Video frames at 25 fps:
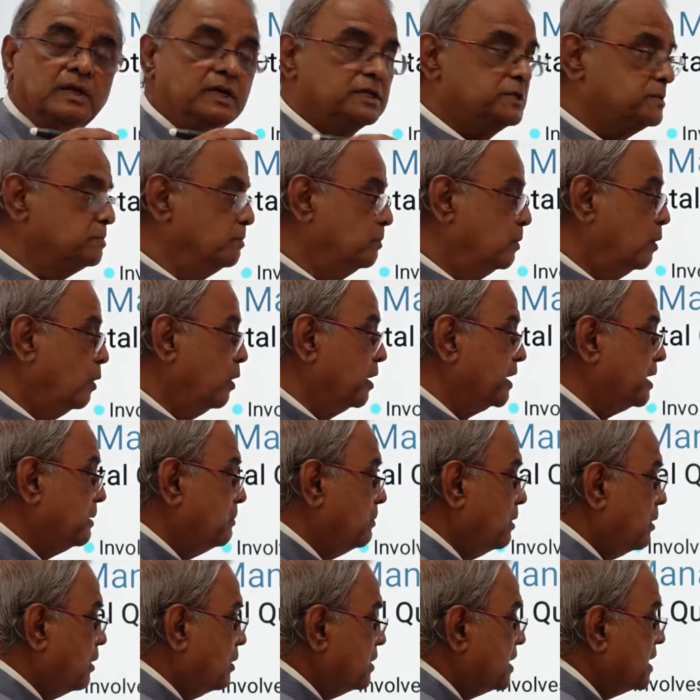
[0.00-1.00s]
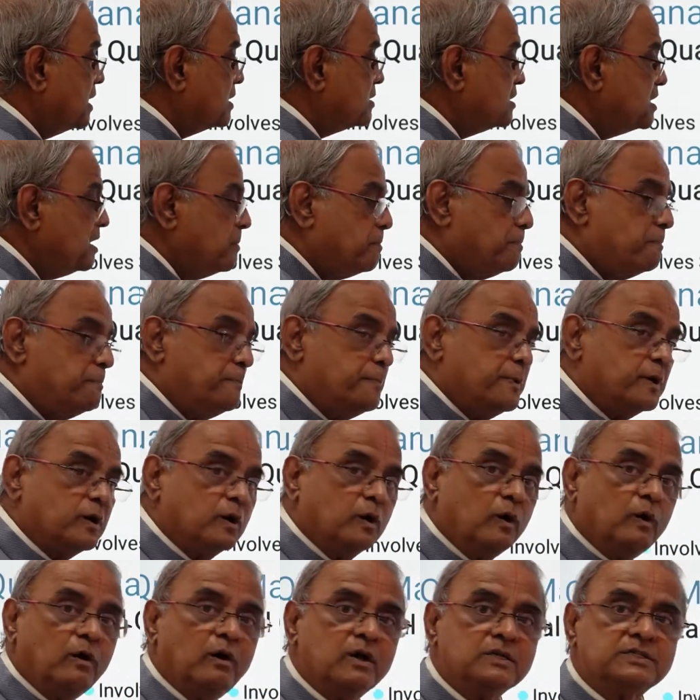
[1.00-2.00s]
It's more about the
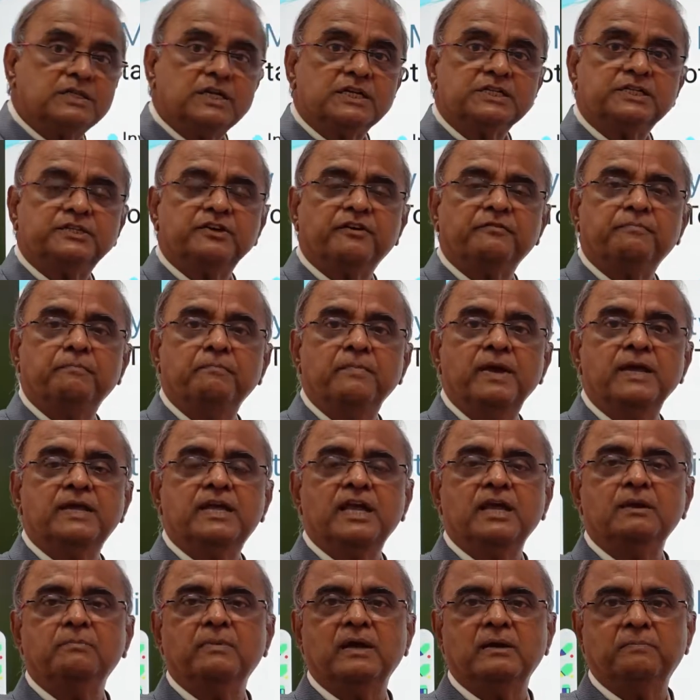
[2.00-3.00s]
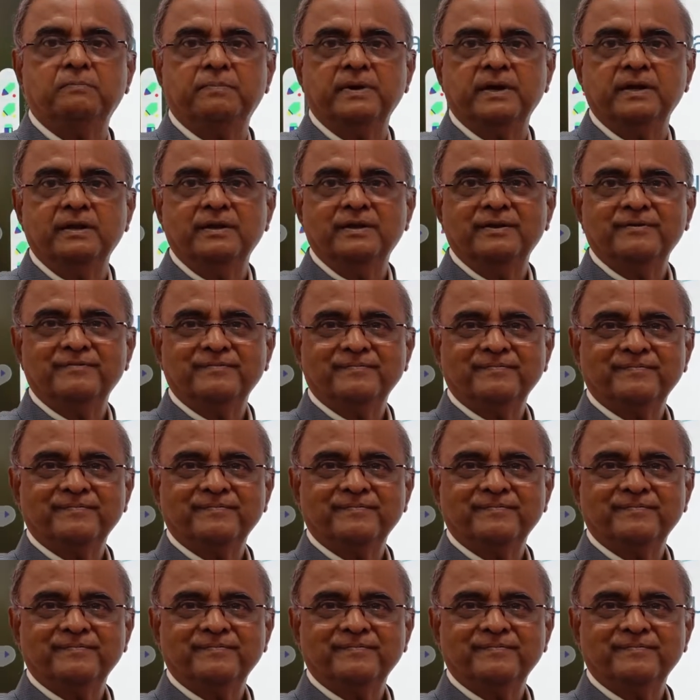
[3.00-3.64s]
process of making my pen.